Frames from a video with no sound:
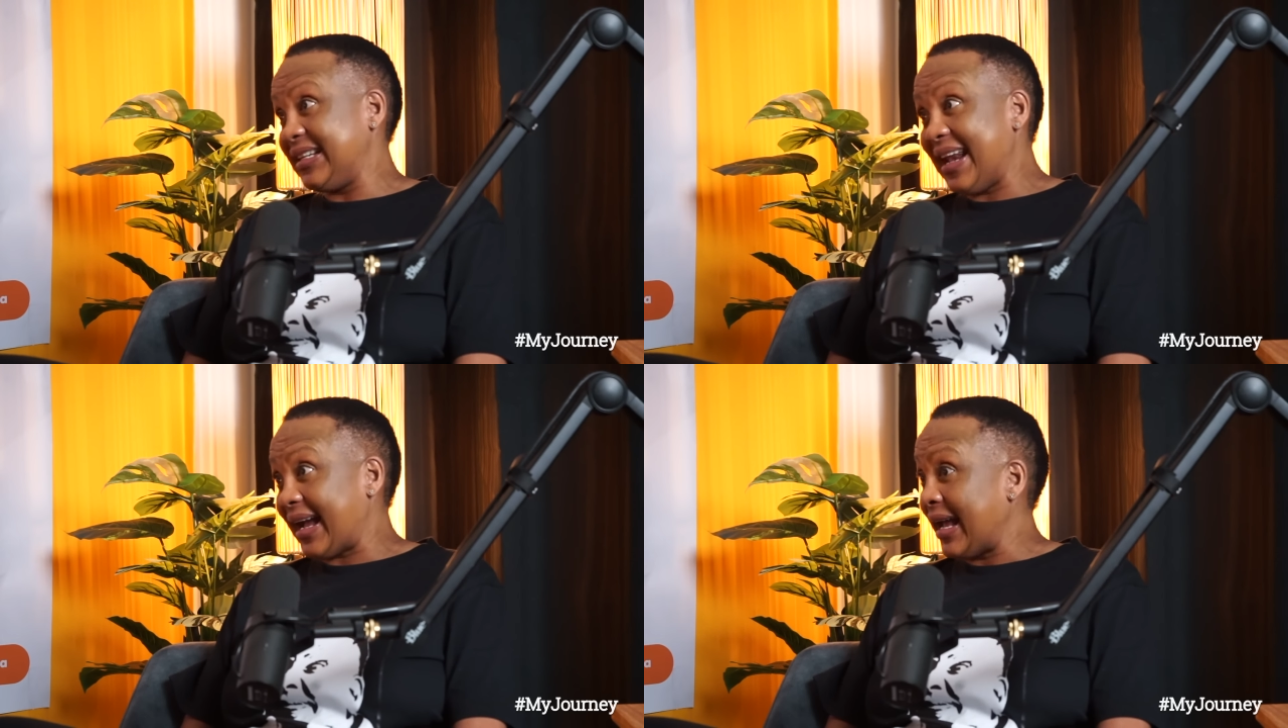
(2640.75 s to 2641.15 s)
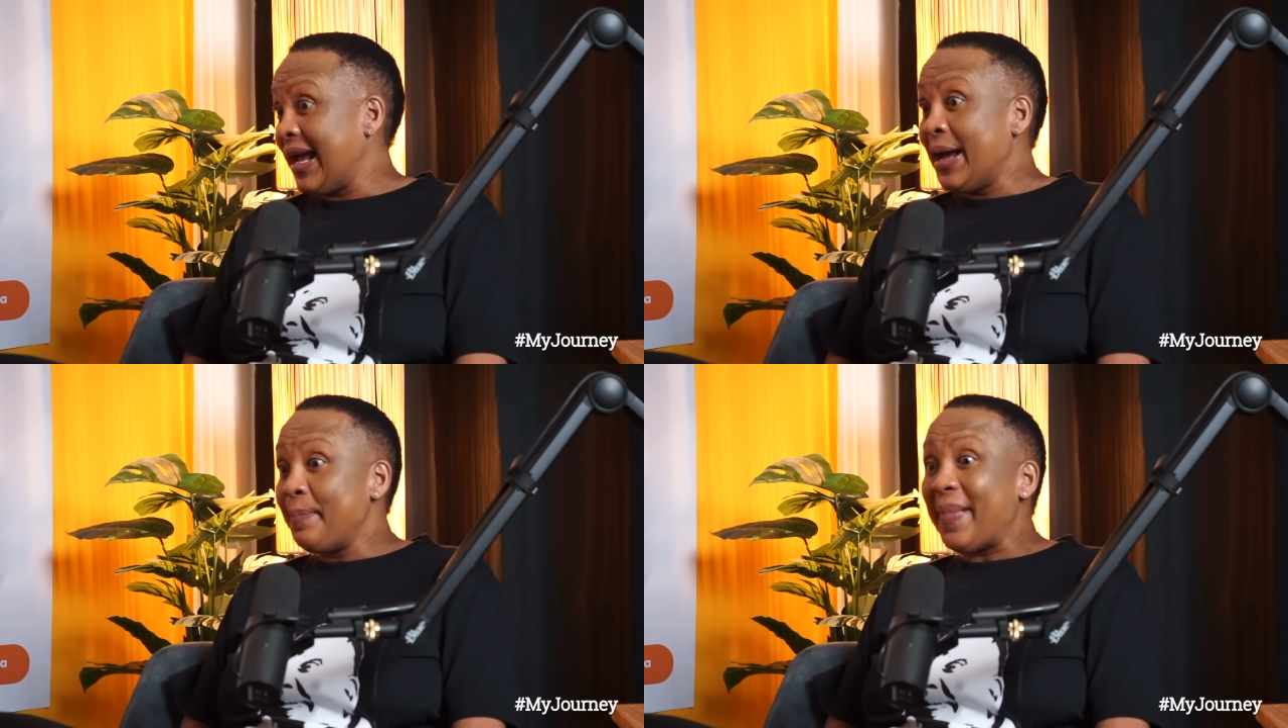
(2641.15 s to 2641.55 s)
Like,
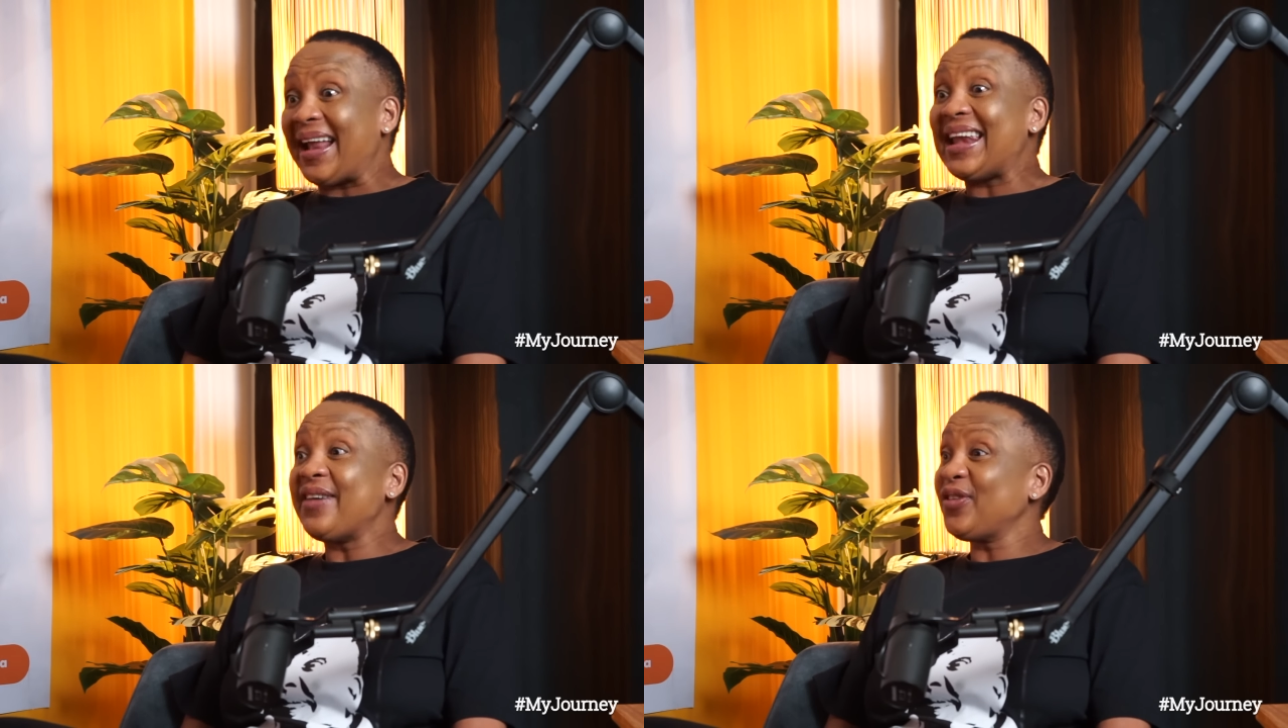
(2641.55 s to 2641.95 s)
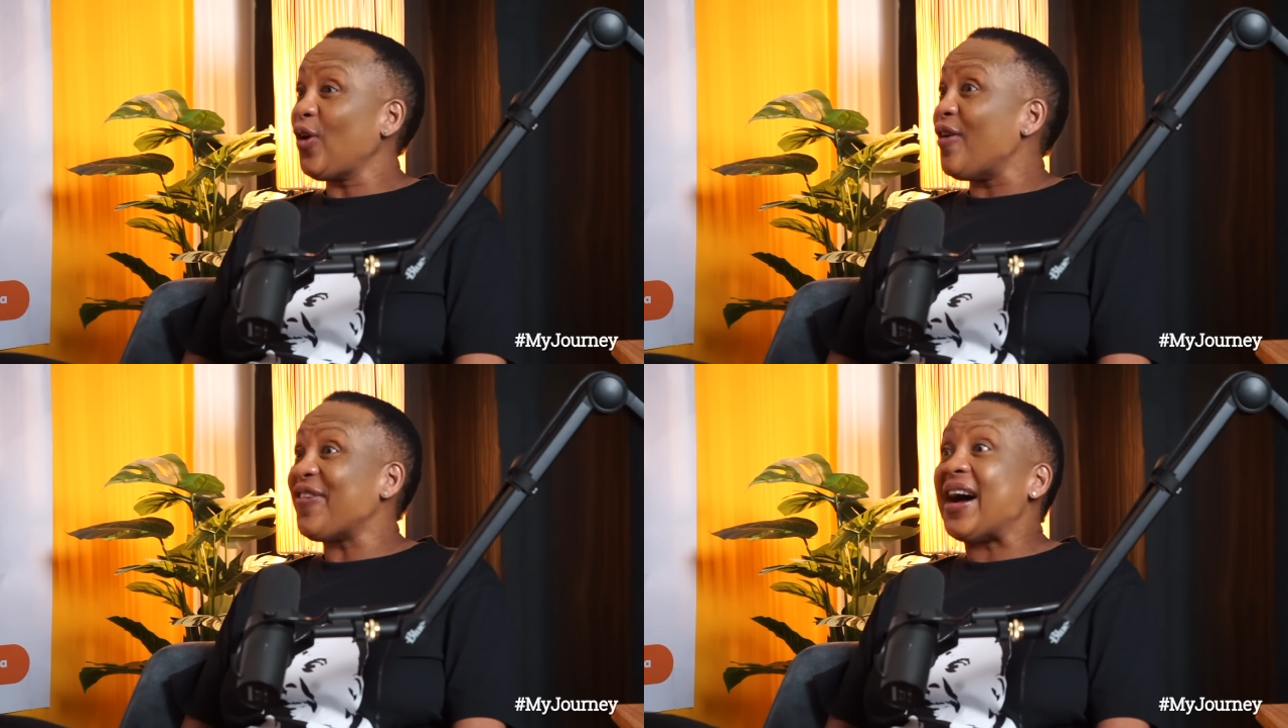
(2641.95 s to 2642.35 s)
my level
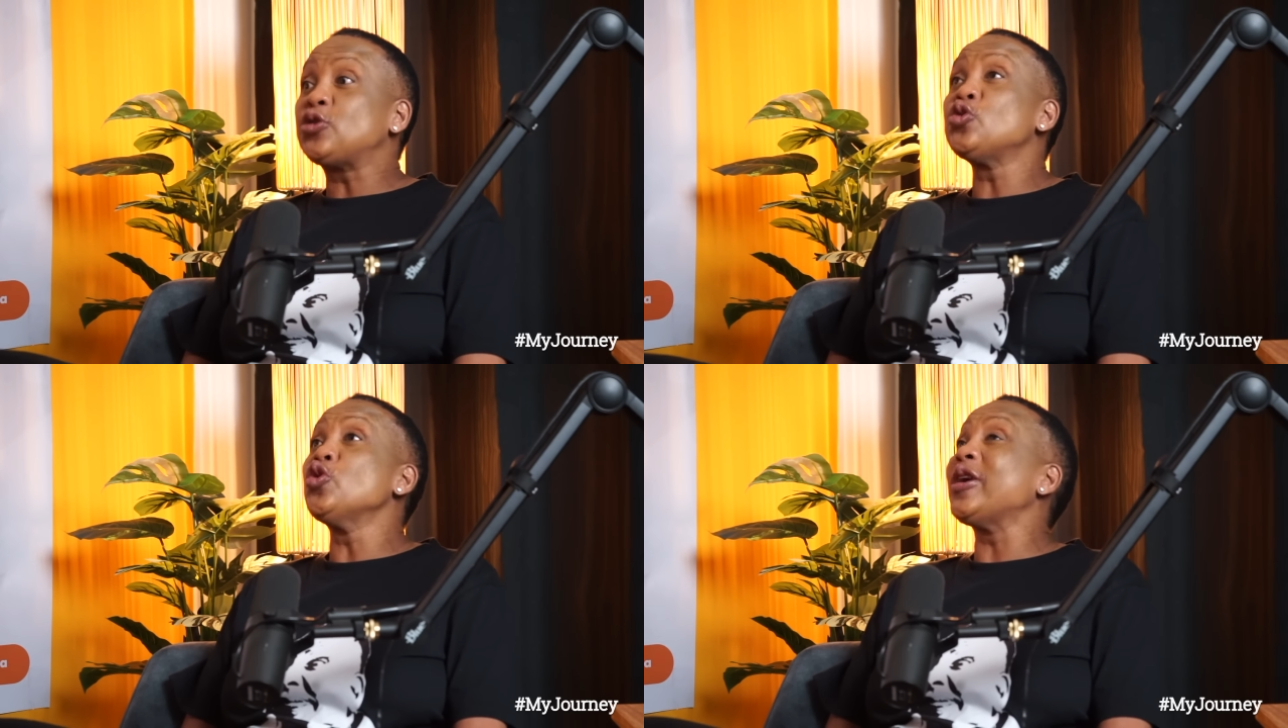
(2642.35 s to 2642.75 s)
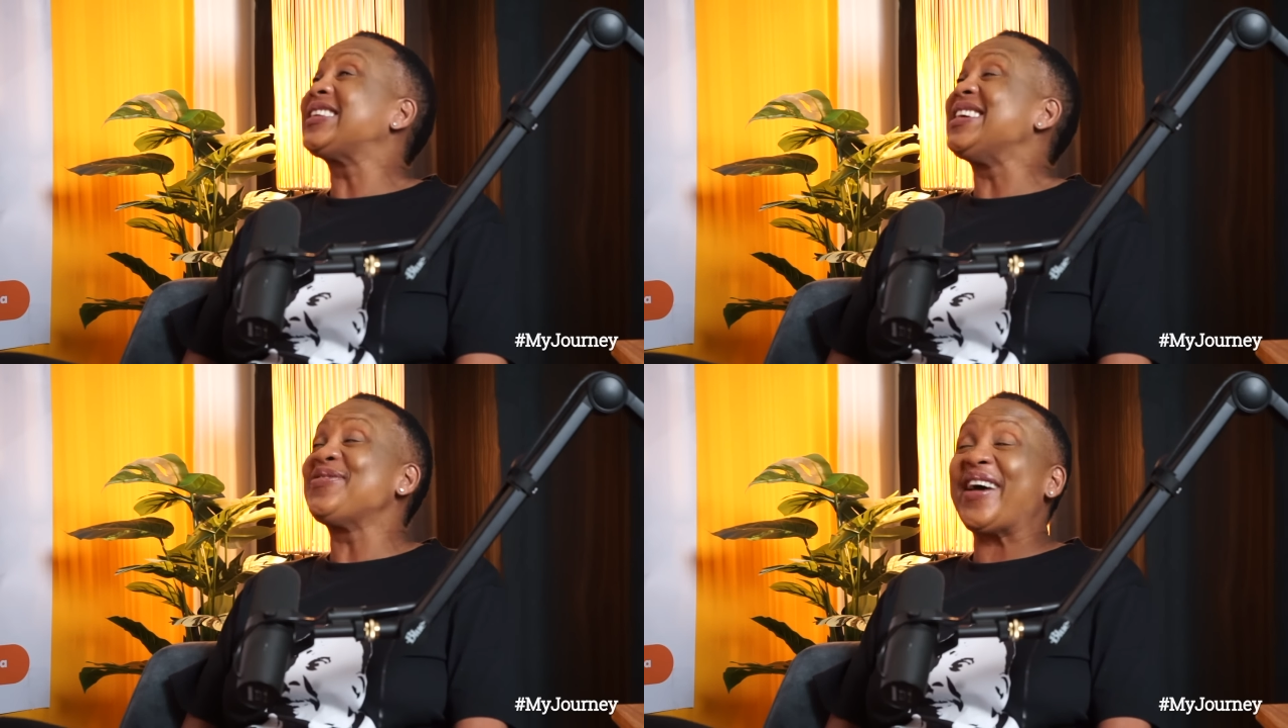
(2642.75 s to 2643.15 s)
of I do not
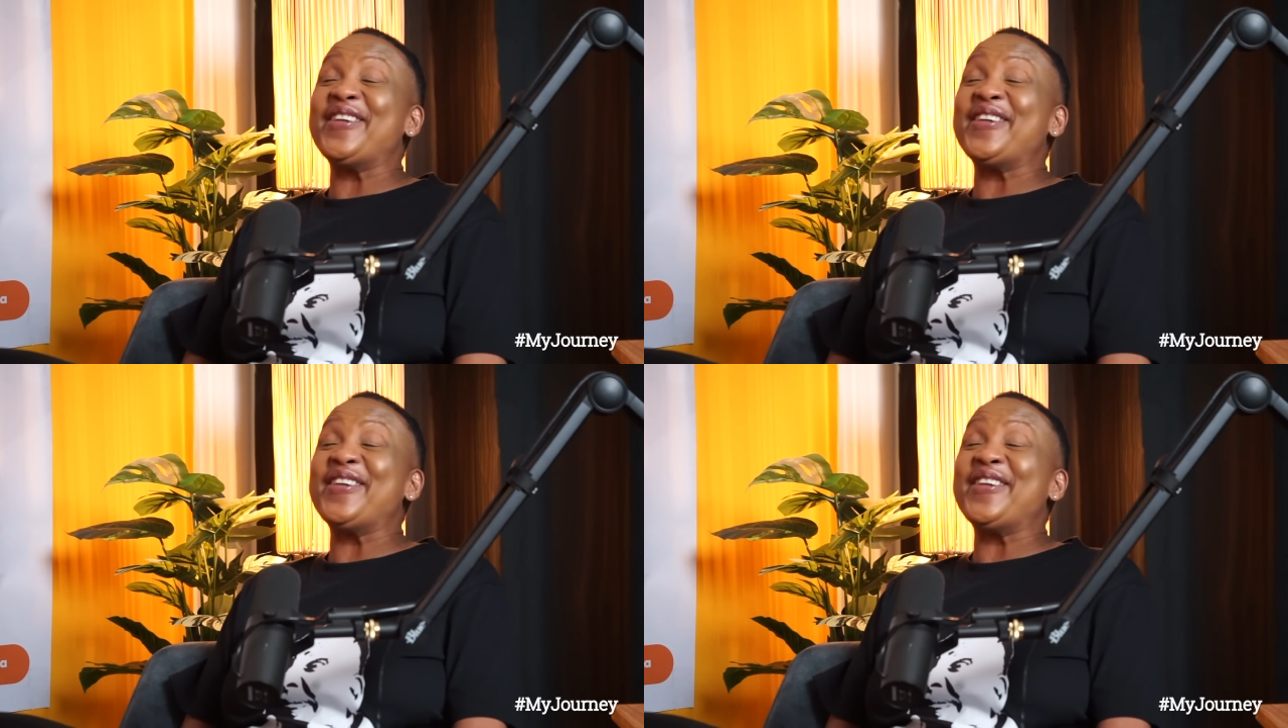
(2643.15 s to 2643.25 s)
give a